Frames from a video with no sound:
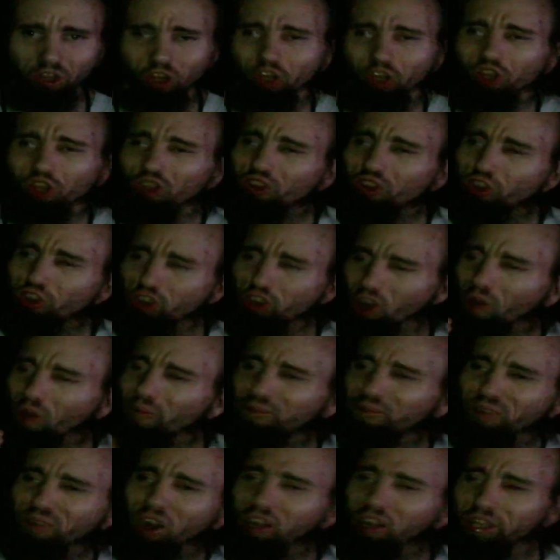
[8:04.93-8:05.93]
So
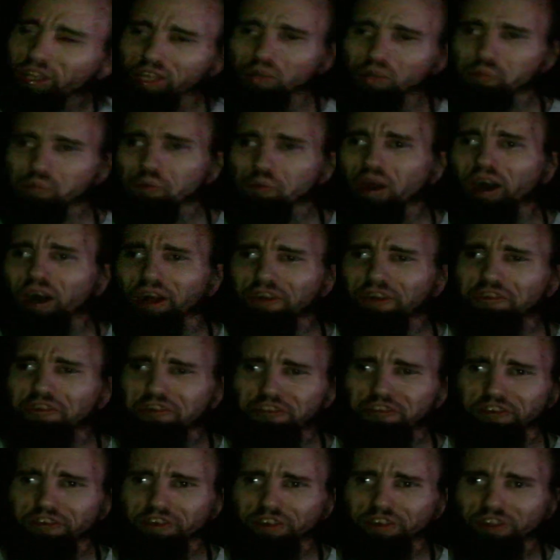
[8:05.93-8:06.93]
fucking much.
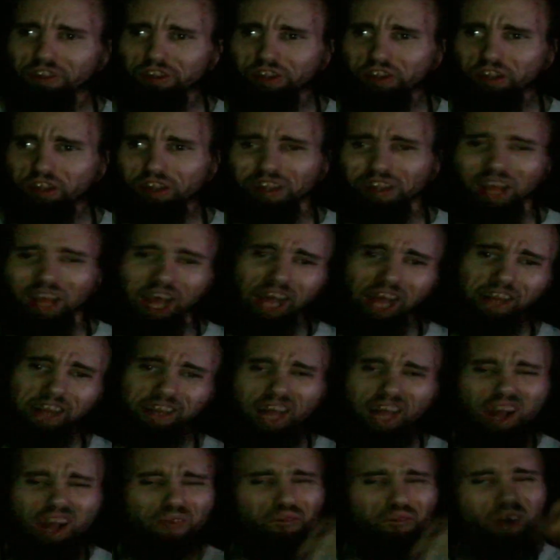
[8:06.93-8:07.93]
And
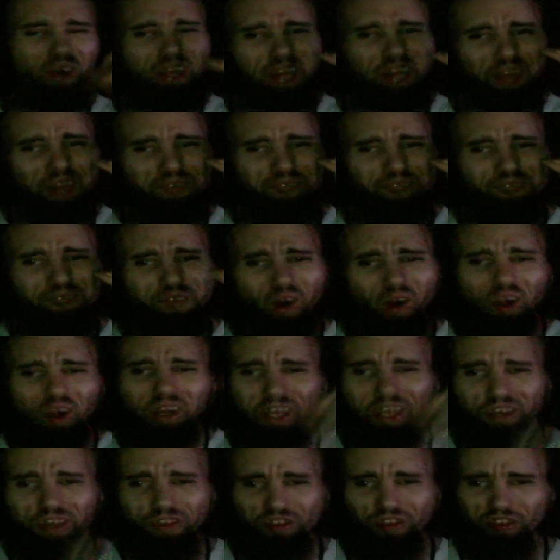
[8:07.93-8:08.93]
then when they
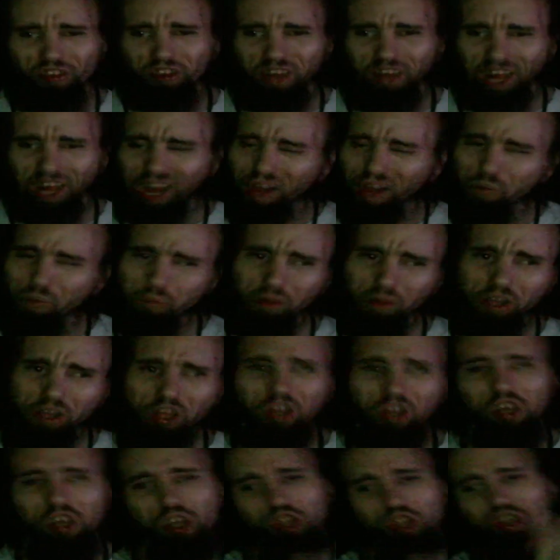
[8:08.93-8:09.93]
fucking snap,
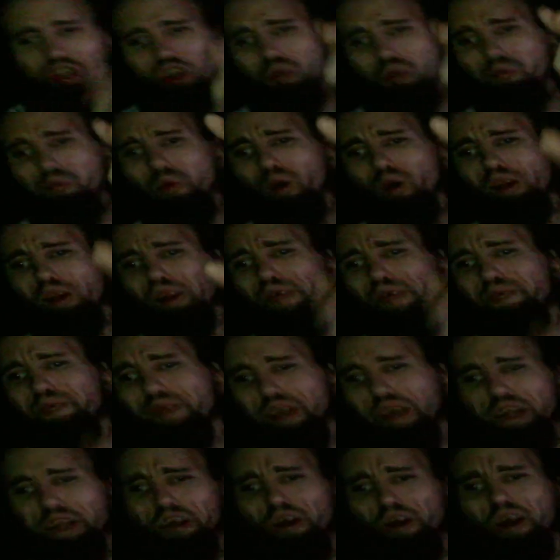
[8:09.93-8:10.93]
you point the
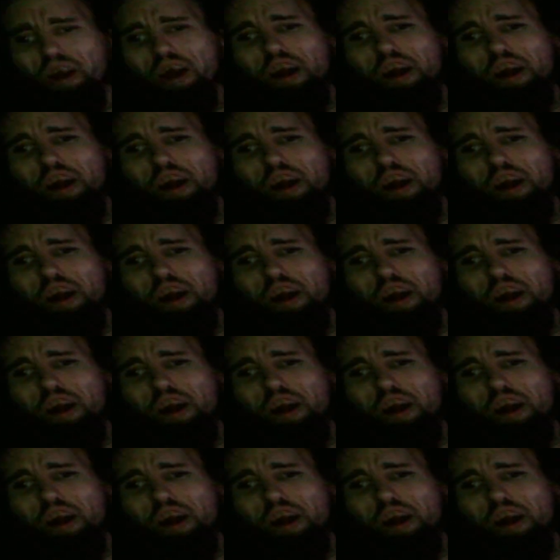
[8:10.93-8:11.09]
finger and